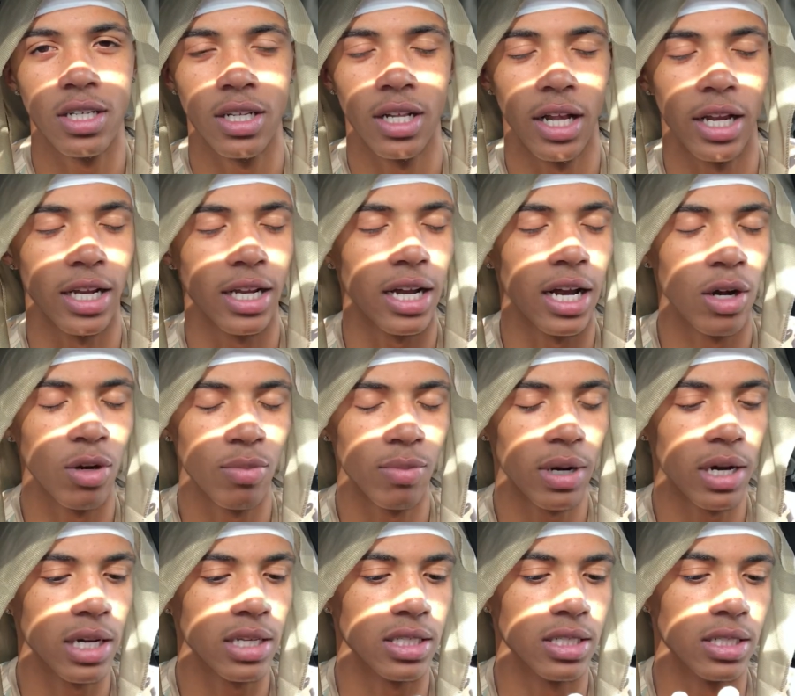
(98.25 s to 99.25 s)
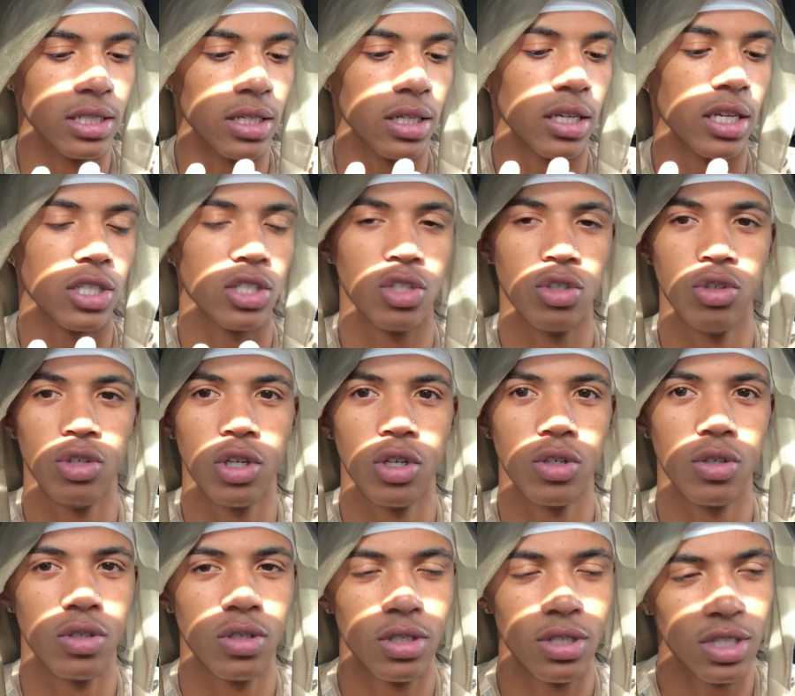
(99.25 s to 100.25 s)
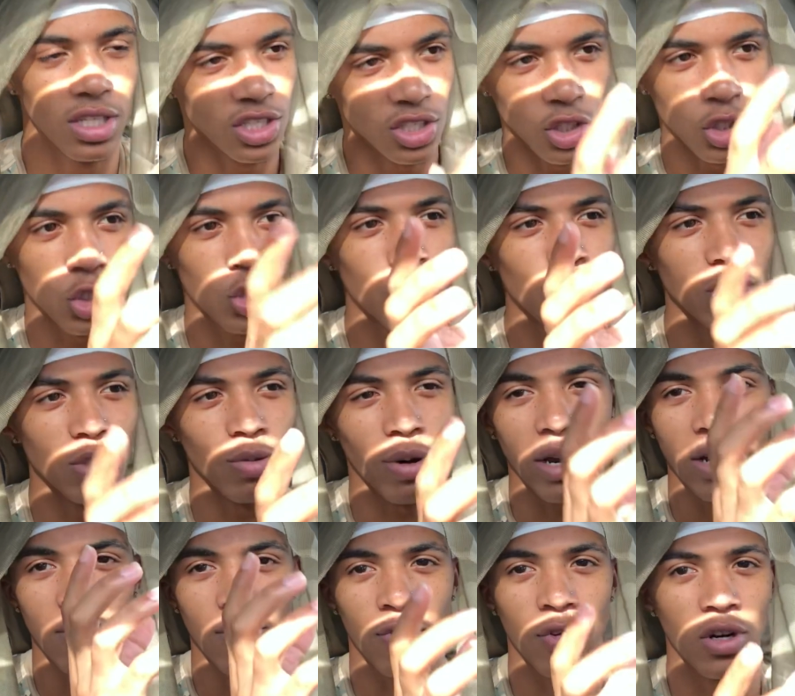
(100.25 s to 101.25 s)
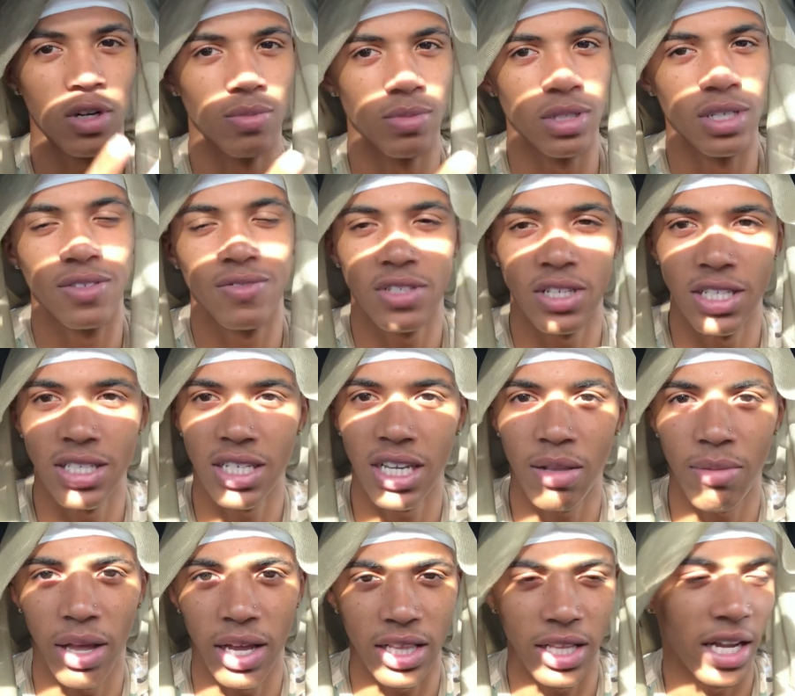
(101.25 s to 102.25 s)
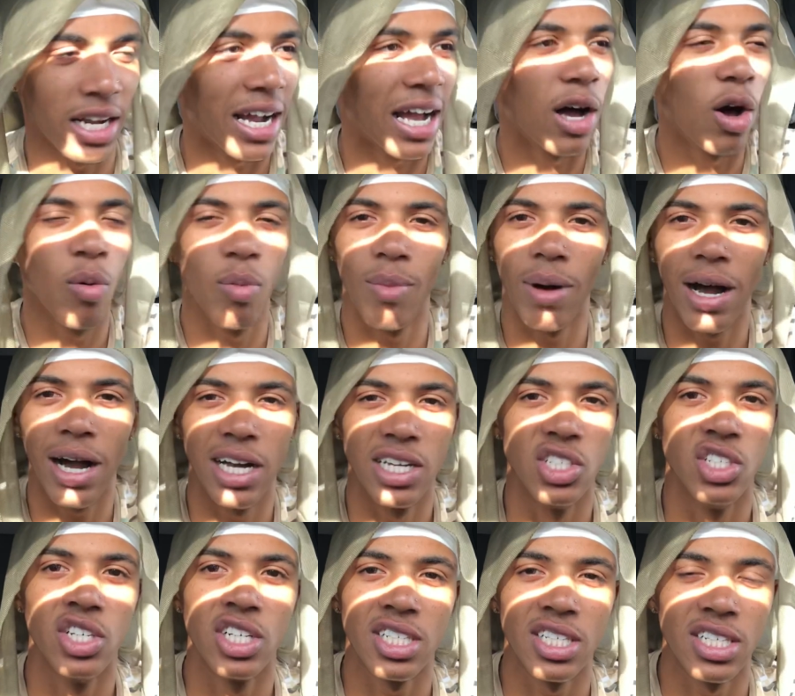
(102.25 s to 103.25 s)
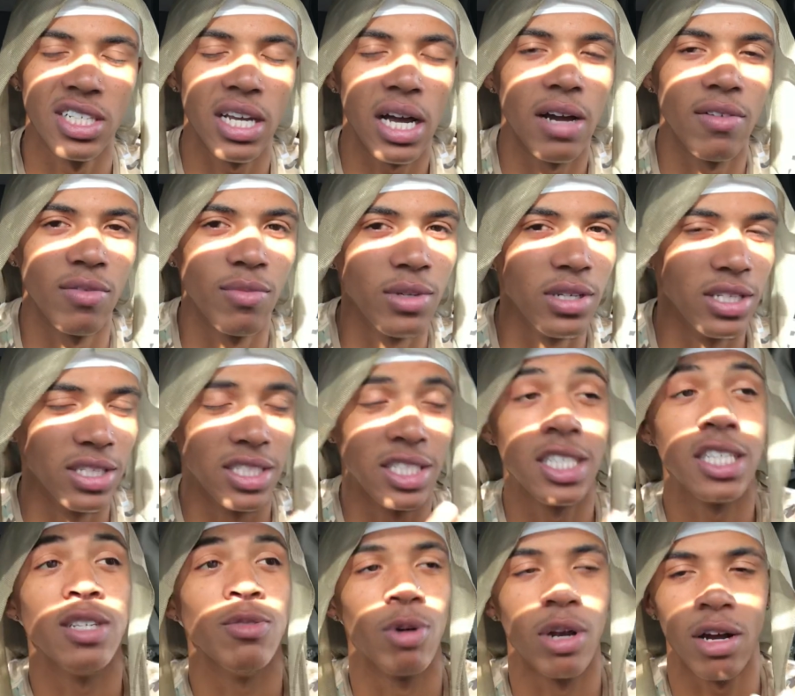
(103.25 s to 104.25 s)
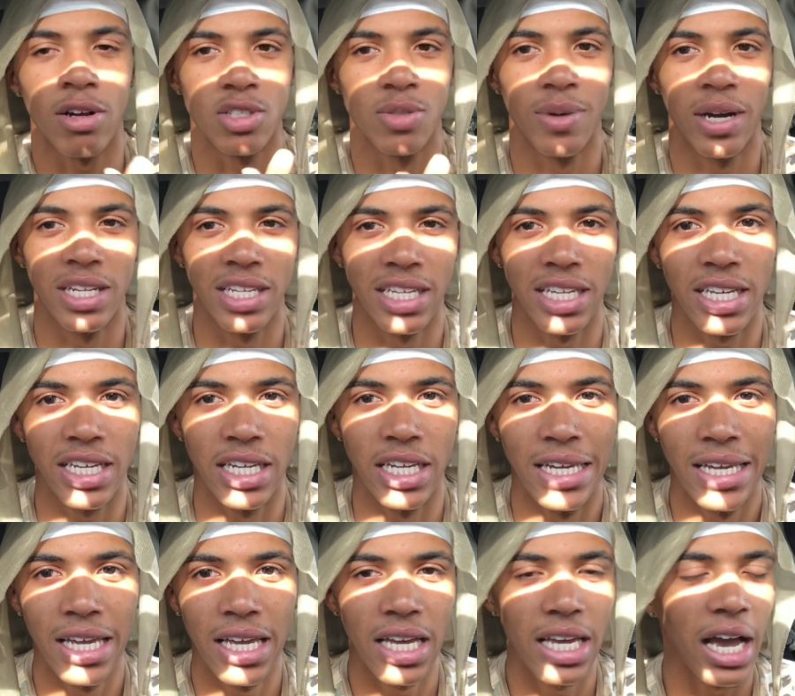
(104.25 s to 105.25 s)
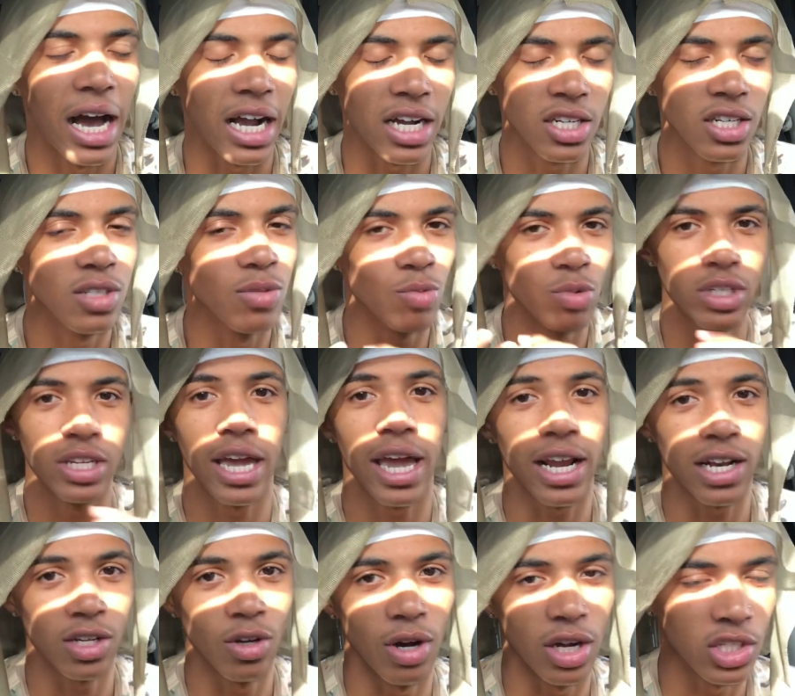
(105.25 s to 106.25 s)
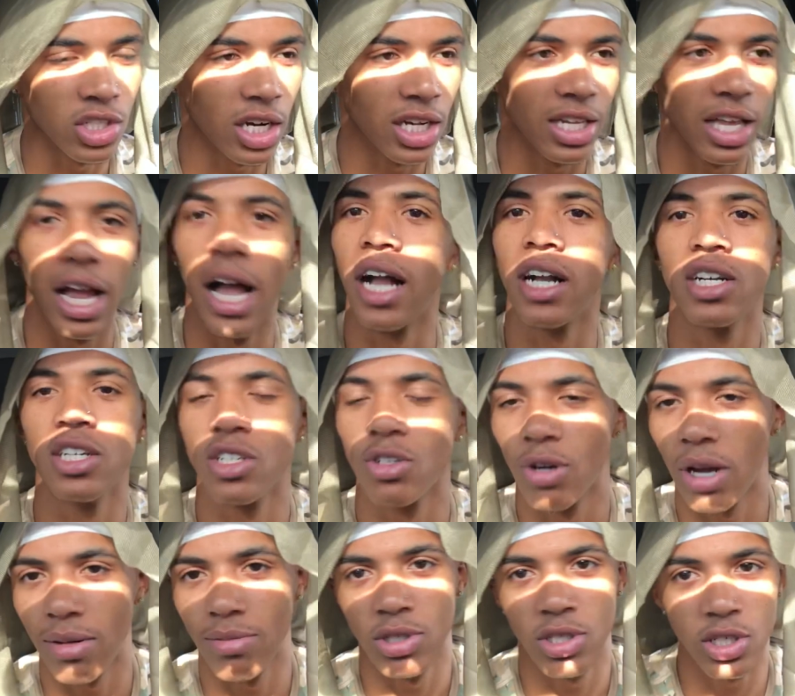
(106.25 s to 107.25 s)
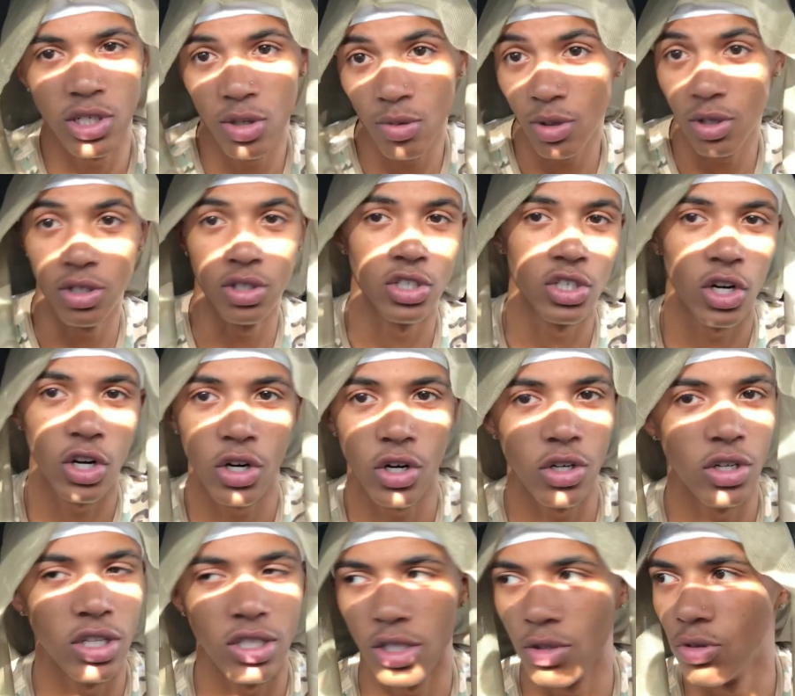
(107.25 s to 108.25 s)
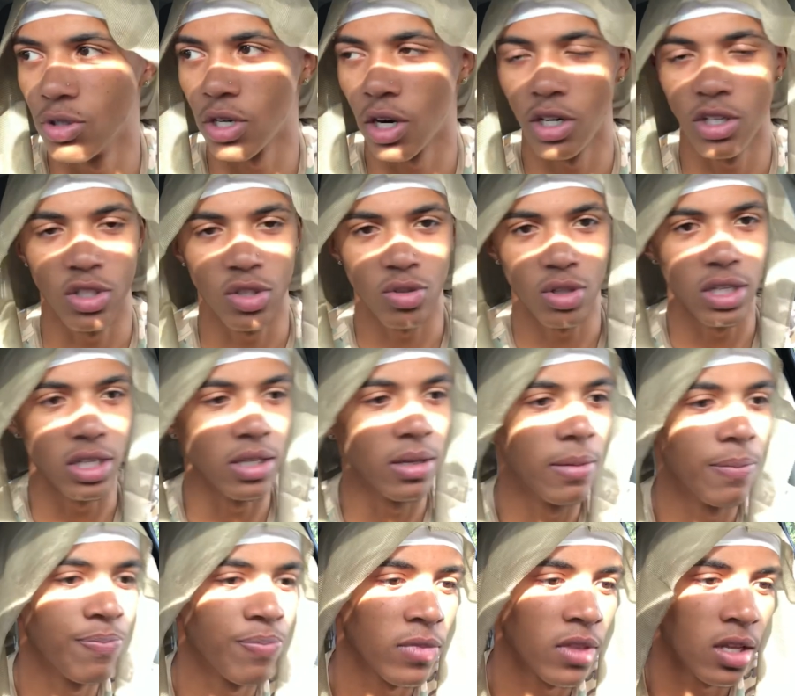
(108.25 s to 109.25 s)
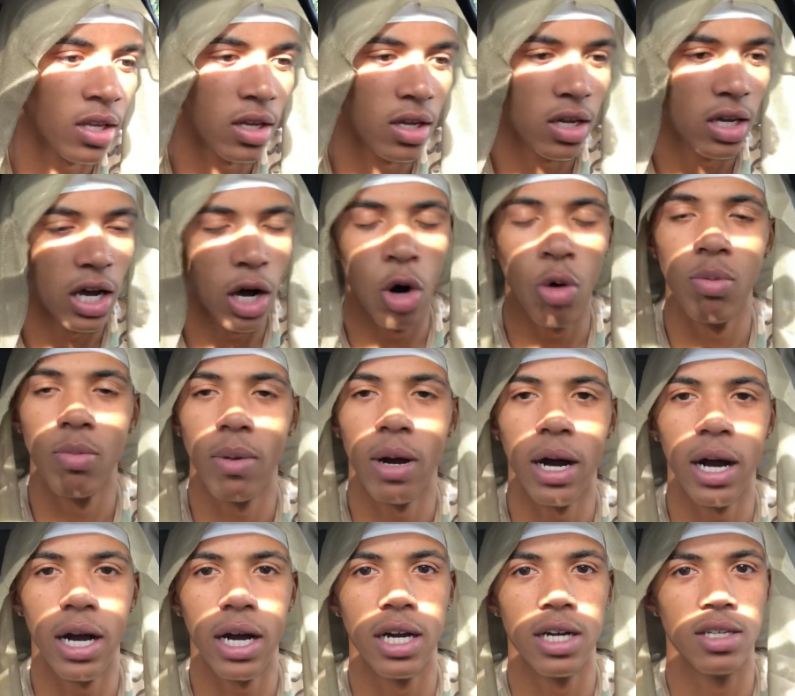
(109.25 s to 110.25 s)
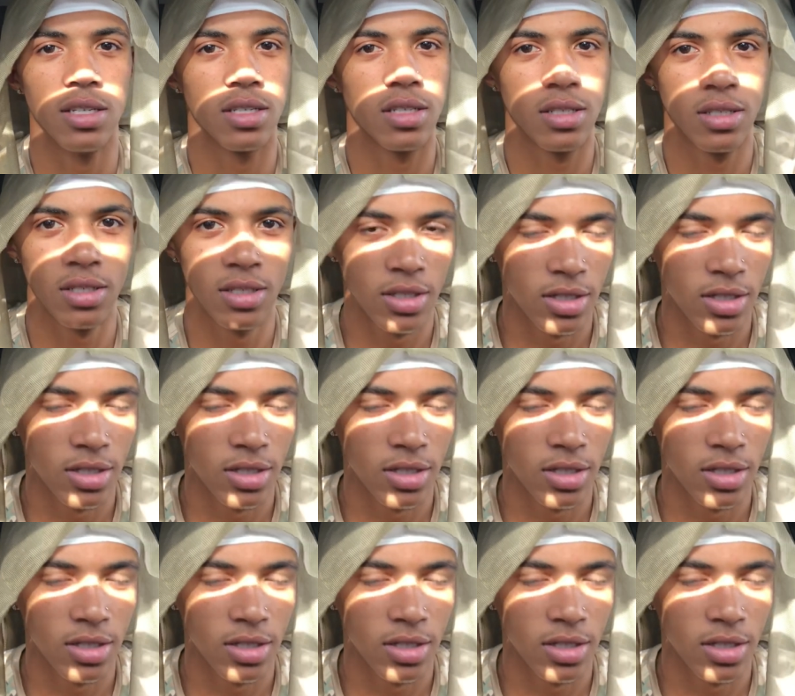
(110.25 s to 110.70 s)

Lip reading: Like, I opened my eyes, and next thing you know, it's a tree right in front of me. It seemed like I opened my eyes just in time for me to see what I was about to hit. I couldn't react though. I couldn't grab the steering wheel and turn. Nothing. It was already too late. I opened my eyes.